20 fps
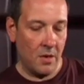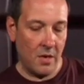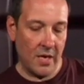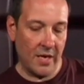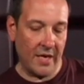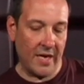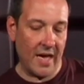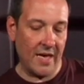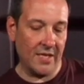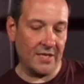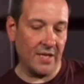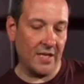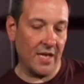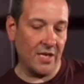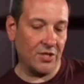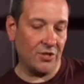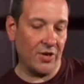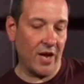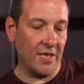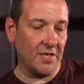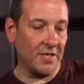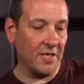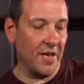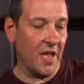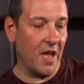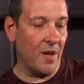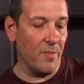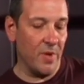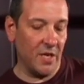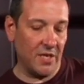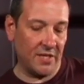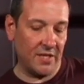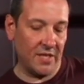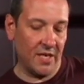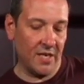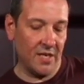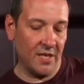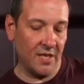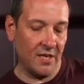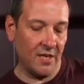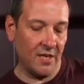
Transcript: Okay, so those tracks are now mixing.